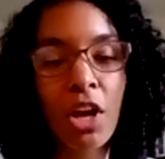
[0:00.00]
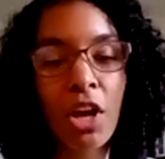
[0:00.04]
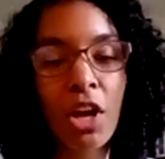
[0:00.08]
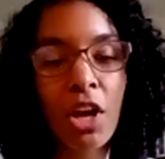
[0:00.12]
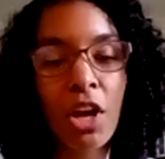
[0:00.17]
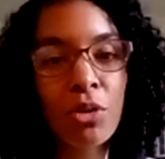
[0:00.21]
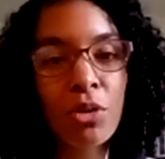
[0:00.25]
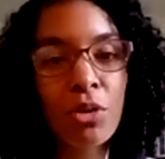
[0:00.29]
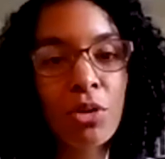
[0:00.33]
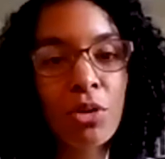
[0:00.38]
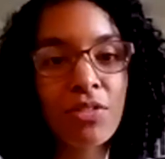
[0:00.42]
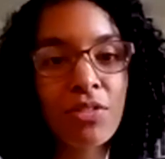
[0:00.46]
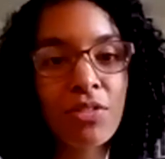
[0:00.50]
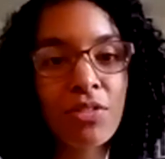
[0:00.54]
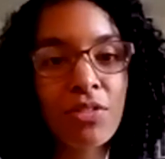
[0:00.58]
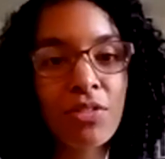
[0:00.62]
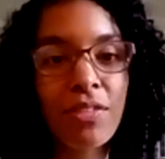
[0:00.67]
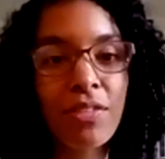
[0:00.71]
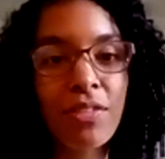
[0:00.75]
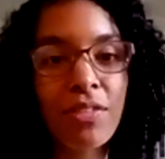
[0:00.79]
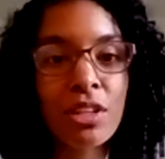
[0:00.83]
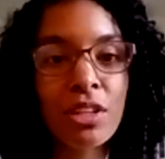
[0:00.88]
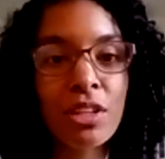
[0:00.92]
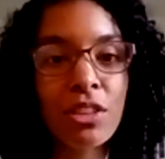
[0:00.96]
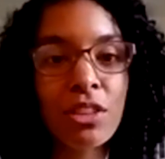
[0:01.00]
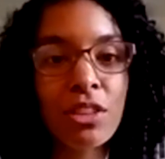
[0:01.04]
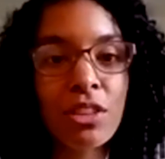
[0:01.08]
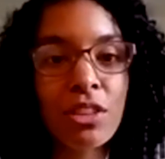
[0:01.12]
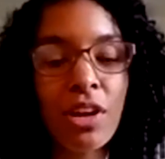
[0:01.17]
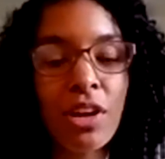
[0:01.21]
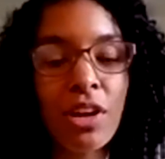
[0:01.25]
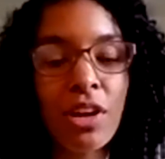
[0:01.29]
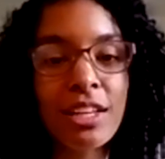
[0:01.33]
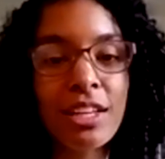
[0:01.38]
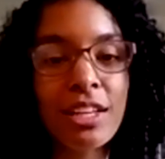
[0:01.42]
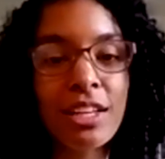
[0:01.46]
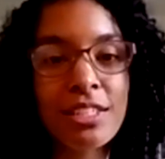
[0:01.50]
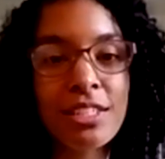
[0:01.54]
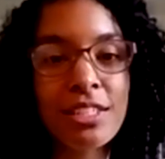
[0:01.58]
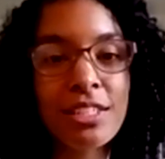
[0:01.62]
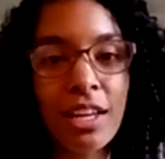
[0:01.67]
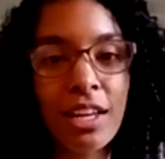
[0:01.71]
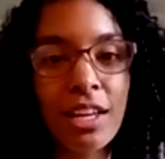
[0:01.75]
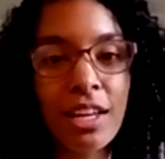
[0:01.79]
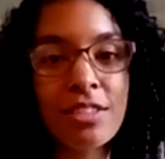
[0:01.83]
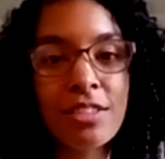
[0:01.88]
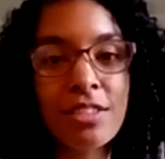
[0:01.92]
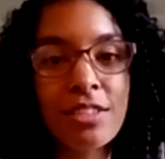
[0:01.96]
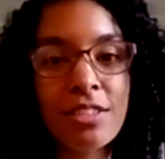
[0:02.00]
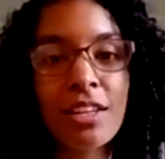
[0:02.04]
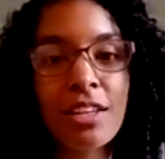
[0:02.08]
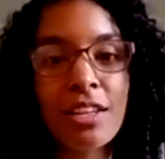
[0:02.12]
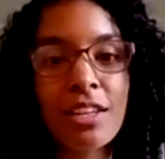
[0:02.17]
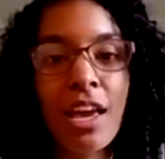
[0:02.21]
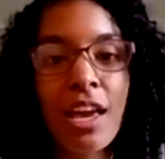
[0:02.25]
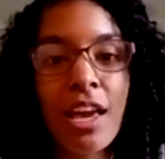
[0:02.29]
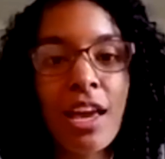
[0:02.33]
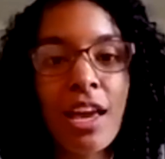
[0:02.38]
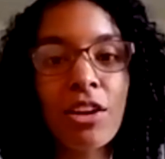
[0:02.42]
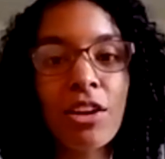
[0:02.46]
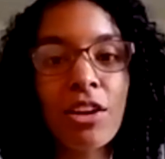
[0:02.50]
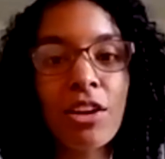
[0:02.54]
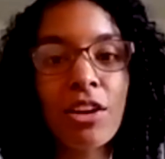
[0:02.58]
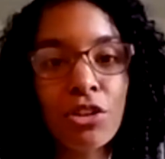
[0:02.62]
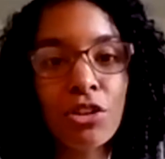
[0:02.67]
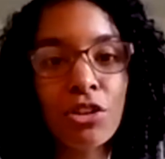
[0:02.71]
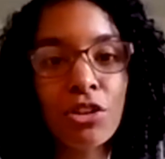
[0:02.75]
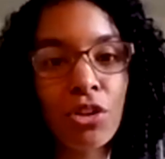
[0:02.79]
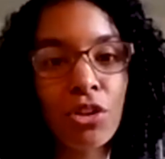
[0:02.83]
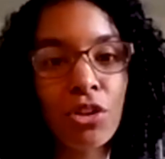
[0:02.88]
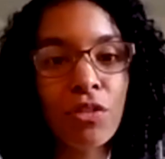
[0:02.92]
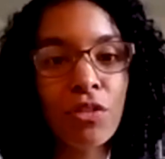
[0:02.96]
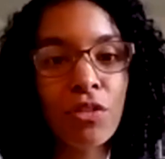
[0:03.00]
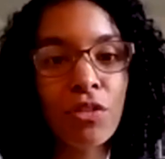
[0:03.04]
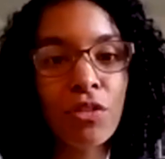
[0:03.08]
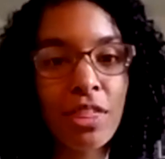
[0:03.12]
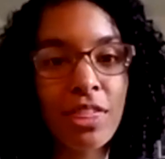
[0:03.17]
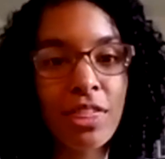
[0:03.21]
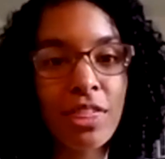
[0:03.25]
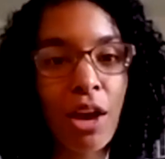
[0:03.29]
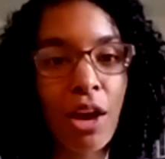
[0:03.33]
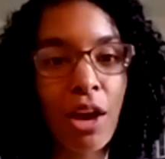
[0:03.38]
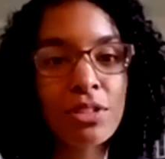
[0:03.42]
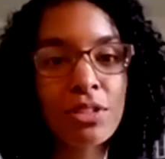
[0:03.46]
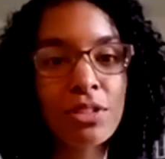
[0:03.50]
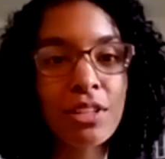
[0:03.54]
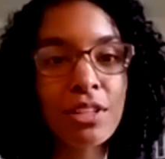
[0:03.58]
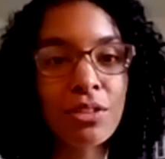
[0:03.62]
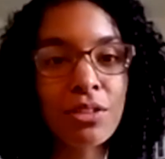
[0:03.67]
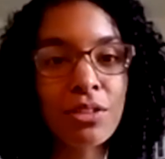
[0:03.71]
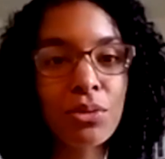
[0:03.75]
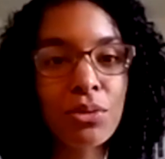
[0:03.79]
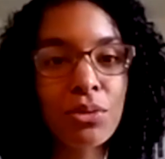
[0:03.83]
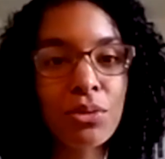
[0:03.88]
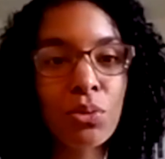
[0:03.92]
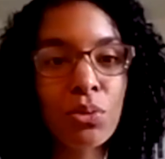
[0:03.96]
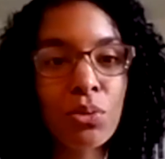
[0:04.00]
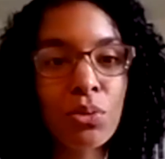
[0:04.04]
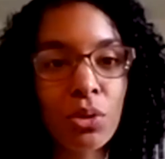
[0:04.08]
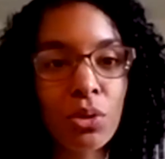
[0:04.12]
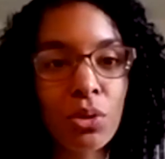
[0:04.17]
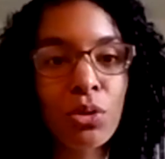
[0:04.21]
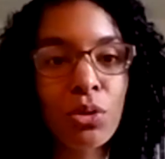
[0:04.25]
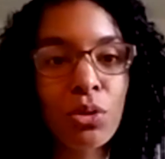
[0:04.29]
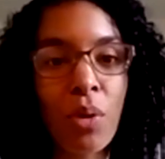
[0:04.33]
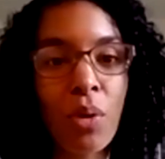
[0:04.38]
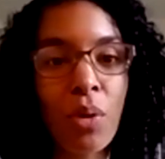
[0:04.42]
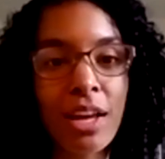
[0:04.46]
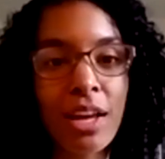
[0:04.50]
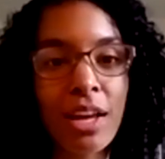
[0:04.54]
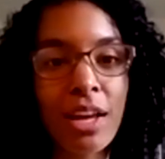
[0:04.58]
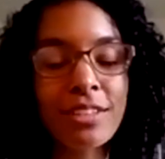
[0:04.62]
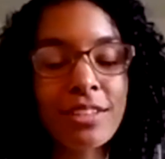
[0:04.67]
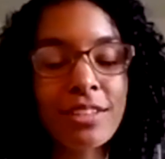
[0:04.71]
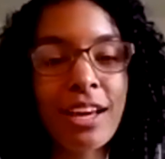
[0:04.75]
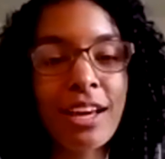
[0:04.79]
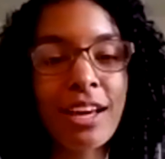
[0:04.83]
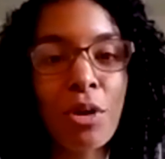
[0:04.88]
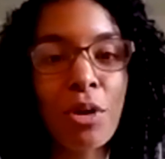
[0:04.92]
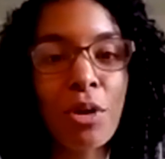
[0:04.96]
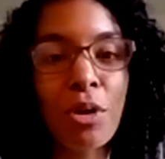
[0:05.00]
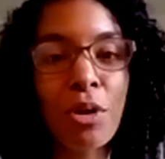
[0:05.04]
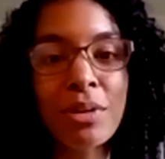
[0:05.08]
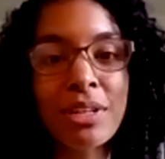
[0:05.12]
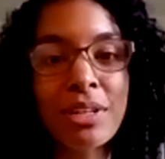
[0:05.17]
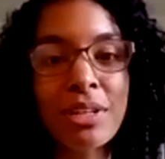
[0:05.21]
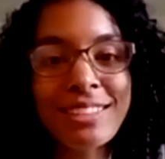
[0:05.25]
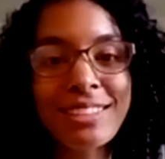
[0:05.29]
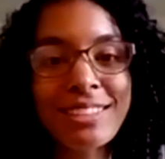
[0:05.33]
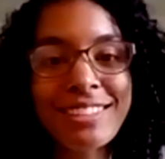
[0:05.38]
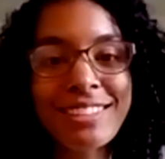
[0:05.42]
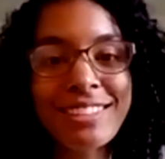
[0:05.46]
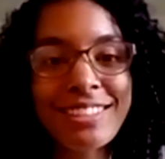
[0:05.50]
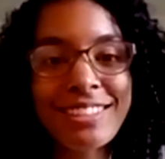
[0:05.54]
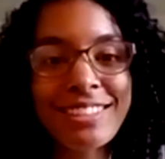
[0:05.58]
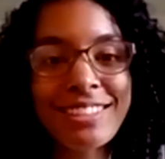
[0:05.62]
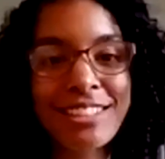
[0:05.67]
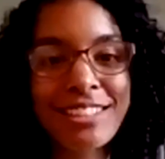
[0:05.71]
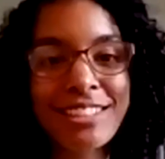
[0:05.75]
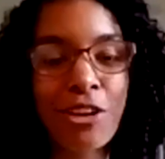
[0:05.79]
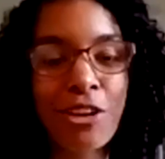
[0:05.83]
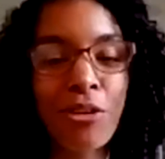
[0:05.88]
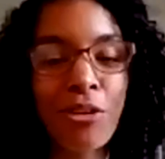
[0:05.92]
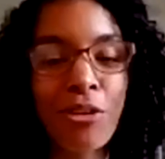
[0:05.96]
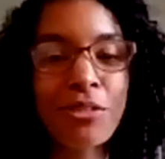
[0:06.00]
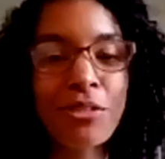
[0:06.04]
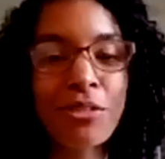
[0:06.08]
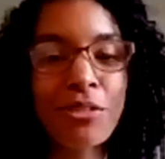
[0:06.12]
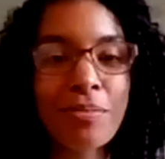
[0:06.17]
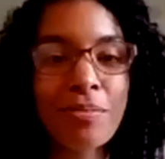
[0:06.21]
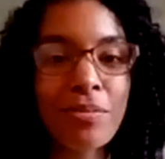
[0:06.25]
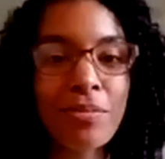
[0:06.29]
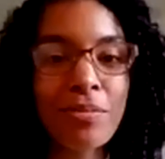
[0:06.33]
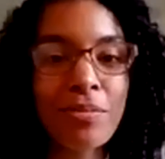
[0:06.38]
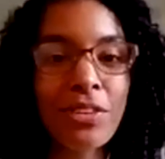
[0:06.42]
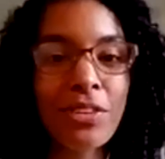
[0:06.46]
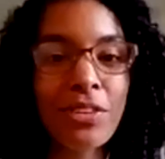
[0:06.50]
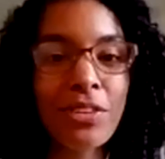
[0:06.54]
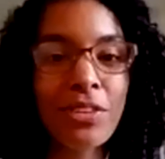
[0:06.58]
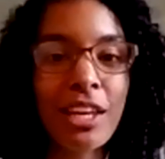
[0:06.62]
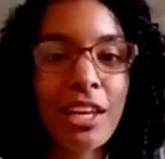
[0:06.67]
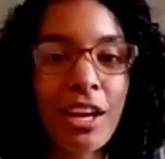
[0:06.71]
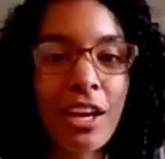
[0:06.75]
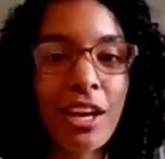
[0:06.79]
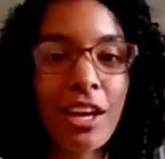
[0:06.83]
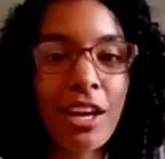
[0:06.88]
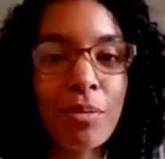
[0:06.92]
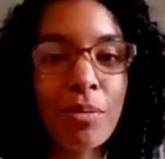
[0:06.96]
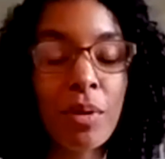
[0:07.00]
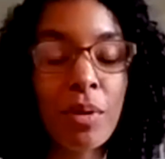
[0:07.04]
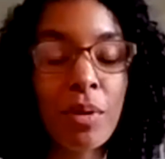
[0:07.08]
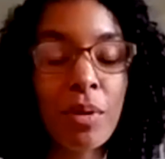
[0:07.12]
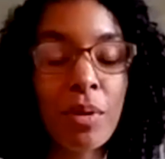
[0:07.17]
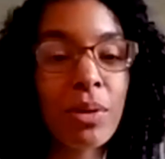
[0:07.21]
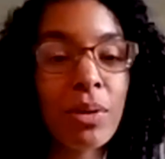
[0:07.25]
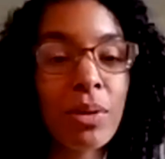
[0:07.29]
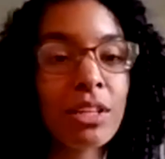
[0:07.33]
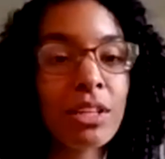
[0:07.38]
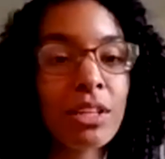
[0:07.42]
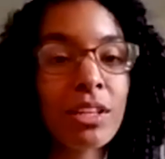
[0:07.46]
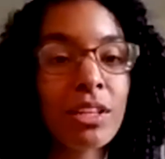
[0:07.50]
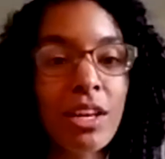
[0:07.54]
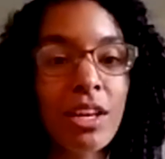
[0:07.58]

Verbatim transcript: almost 500 in the united states and a little over a thousand worldwide at the moment so um, but